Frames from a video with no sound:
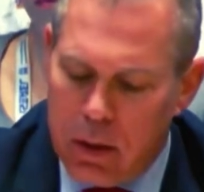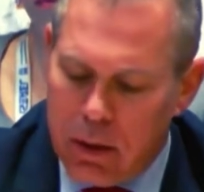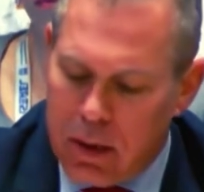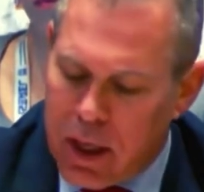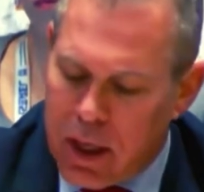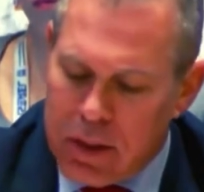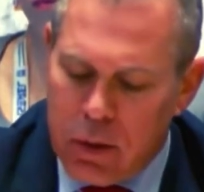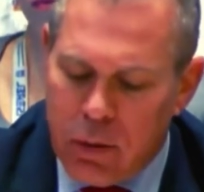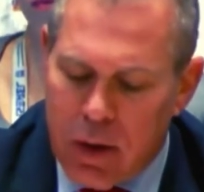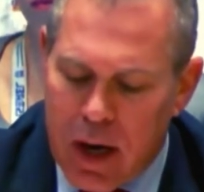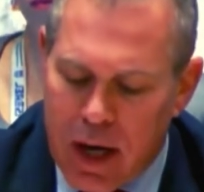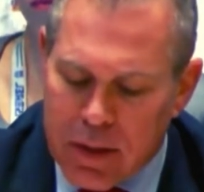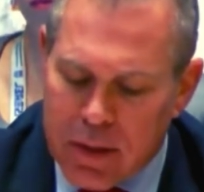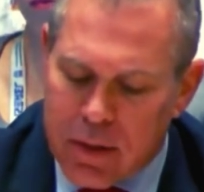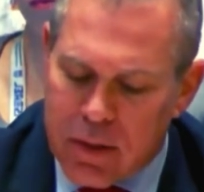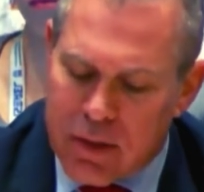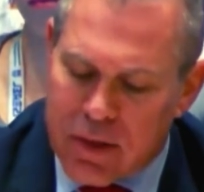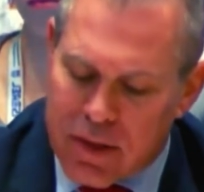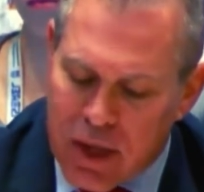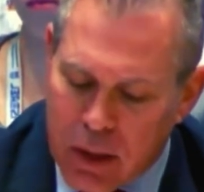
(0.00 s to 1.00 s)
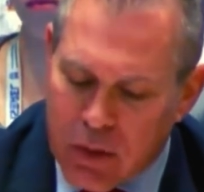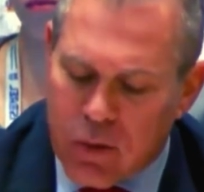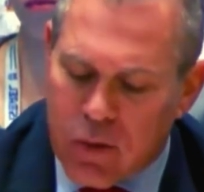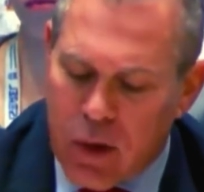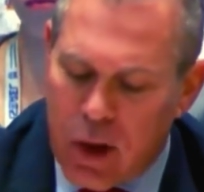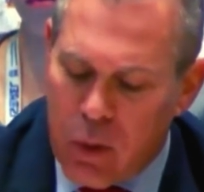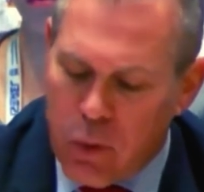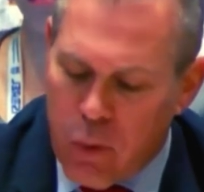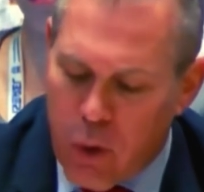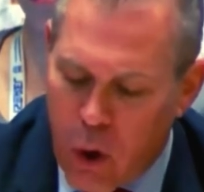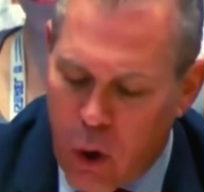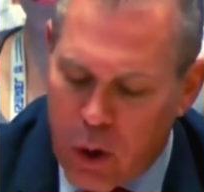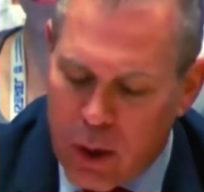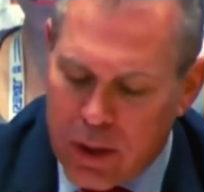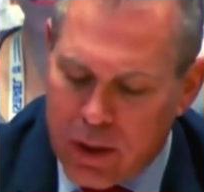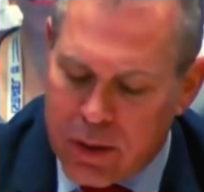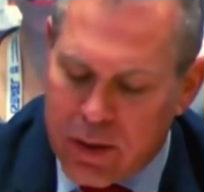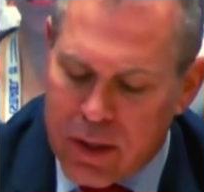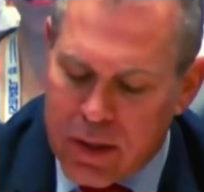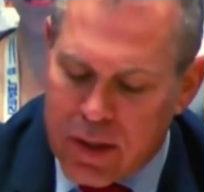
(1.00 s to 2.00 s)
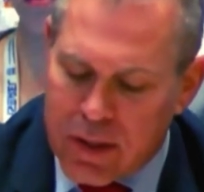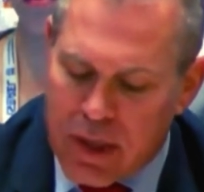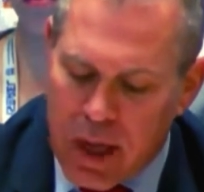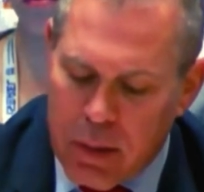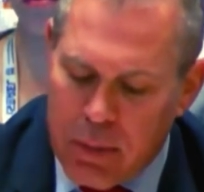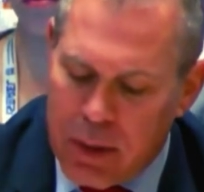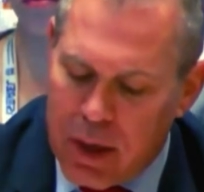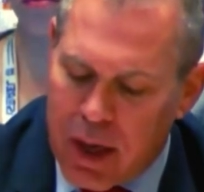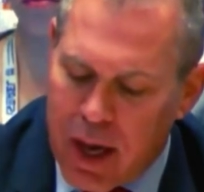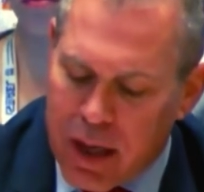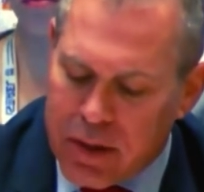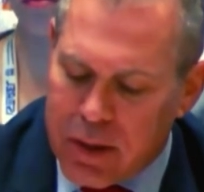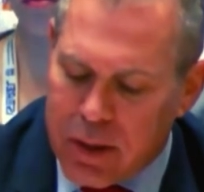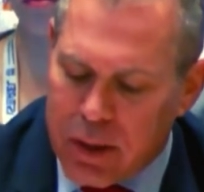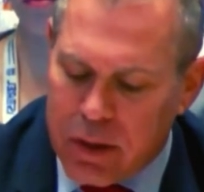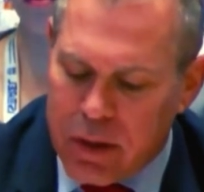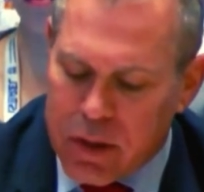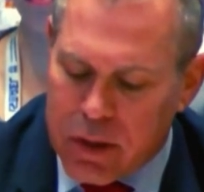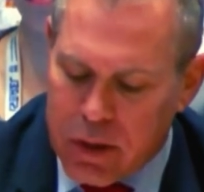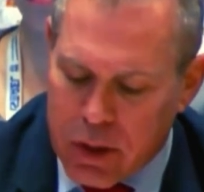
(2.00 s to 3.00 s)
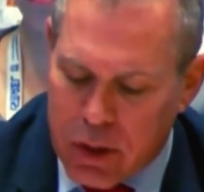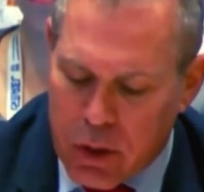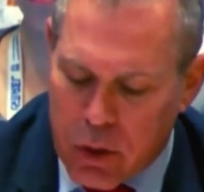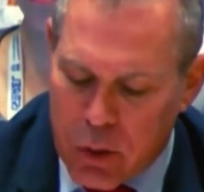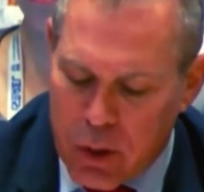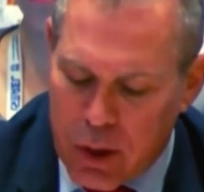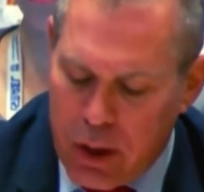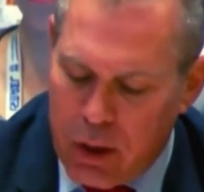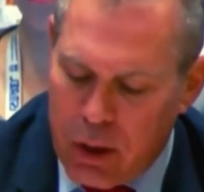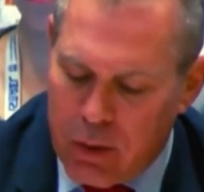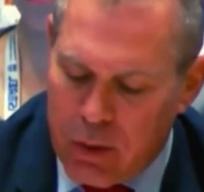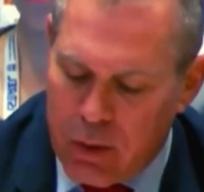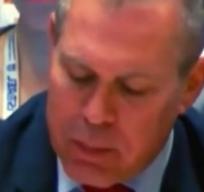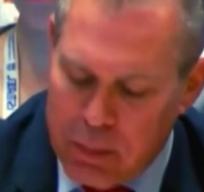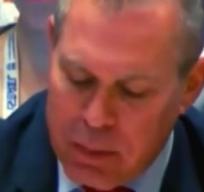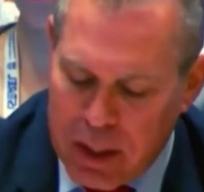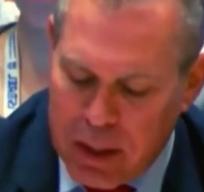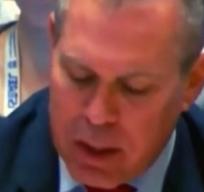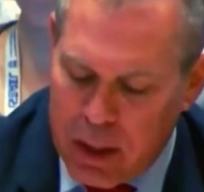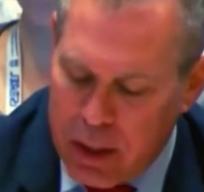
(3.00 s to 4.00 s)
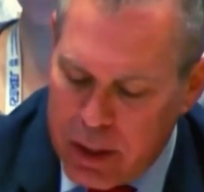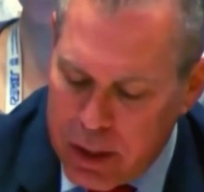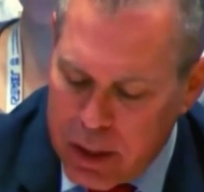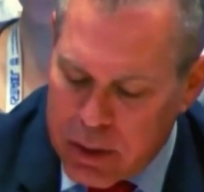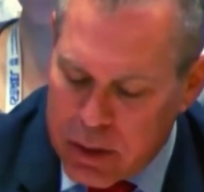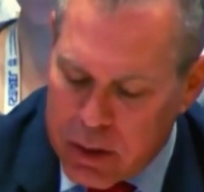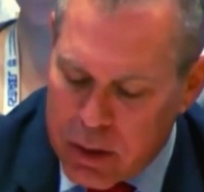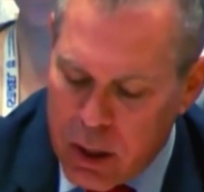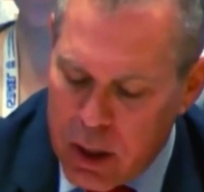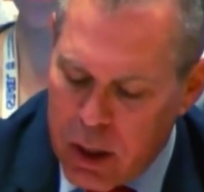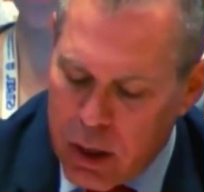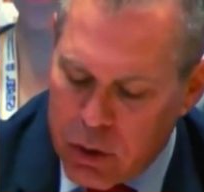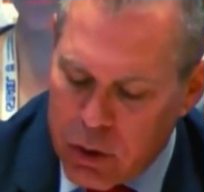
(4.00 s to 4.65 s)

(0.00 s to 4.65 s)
Does Iran's central role in destabilizing the security of the Middle East